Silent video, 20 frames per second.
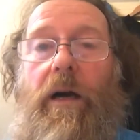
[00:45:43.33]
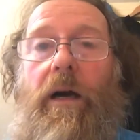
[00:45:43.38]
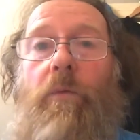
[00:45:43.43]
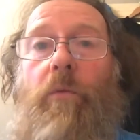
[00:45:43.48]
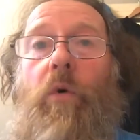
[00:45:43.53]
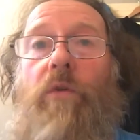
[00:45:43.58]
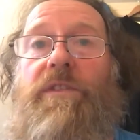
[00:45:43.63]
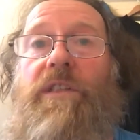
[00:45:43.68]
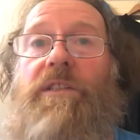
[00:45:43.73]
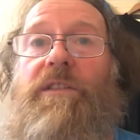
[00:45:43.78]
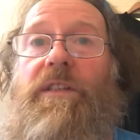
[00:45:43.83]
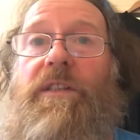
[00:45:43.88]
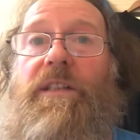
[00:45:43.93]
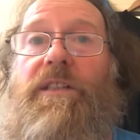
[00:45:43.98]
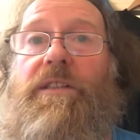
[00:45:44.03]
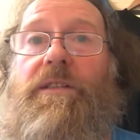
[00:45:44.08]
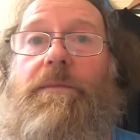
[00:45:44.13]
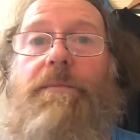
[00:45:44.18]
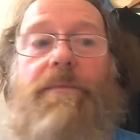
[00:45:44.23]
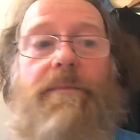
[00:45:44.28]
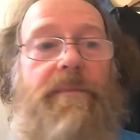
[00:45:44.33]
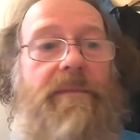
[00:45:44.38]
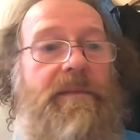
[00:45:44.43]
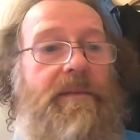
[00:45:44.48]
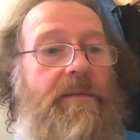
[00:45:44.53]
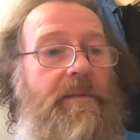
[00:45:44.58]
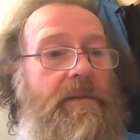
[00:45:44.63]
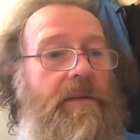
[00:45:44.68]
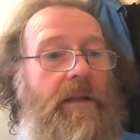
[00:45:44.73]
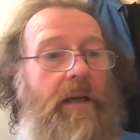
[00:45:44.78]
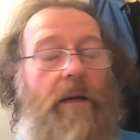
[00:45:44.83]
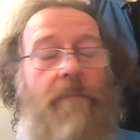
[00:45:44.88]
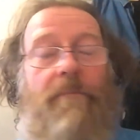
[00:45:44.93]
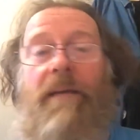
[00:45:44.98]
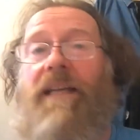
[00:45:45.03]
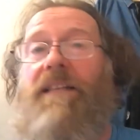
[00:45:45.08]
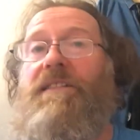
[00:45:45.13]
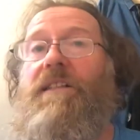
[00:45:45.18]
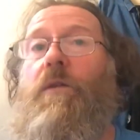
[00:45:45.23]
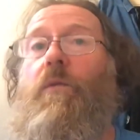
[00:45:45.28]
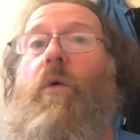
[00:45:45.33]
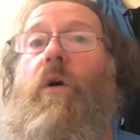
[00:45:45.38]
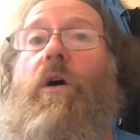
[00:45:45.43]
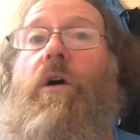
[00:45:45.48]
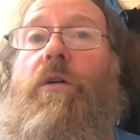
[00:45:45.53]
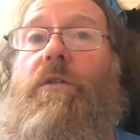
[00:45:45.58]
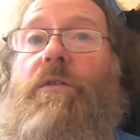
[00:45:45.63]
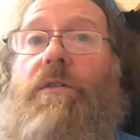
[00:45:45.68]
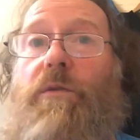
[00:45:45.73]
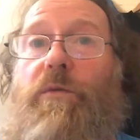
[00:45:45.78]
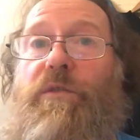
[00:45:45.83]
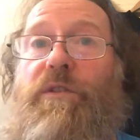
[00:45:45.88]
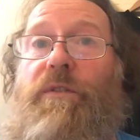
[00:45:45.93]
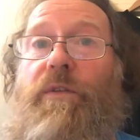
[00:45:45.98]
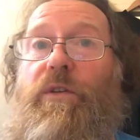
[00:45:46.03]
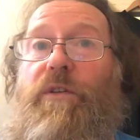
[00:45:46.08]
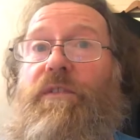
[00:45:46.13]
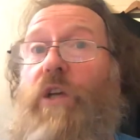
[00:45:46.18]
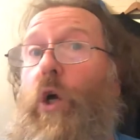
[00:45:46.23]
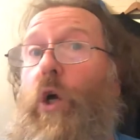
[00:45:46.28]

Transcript: I walked into this amazing world that was full of